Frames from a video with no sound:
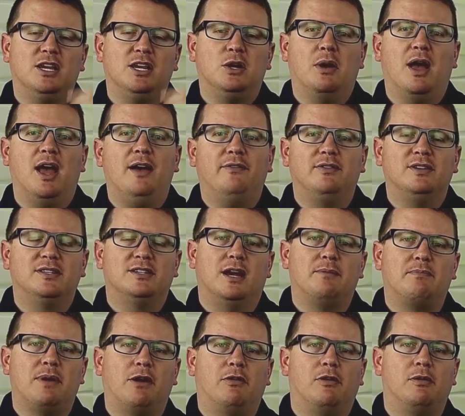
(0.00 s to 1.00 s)
that you have
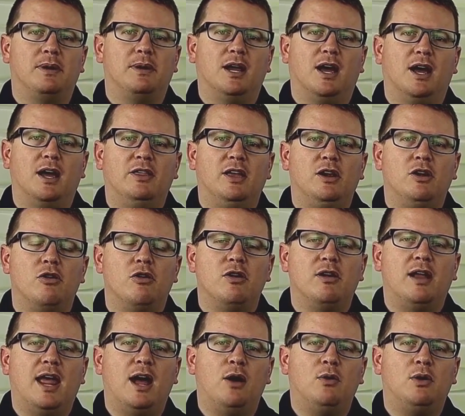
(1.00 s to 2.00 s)
inside Power BI that
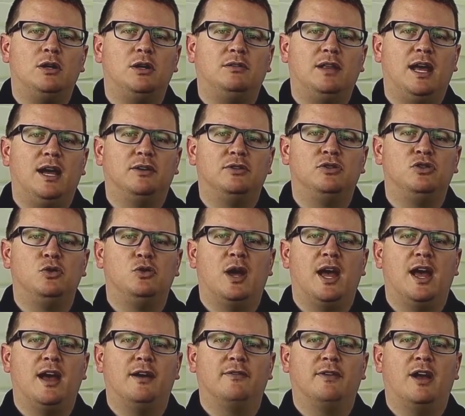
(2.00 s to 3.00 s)
you're now allowed
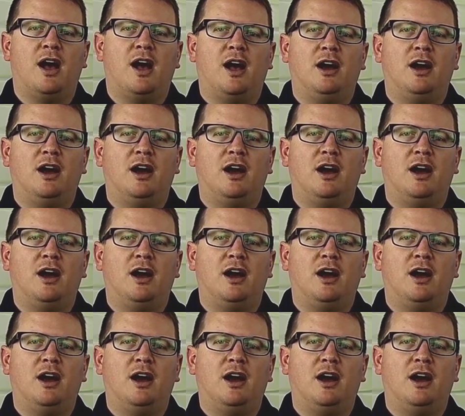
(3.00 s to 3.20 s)
to have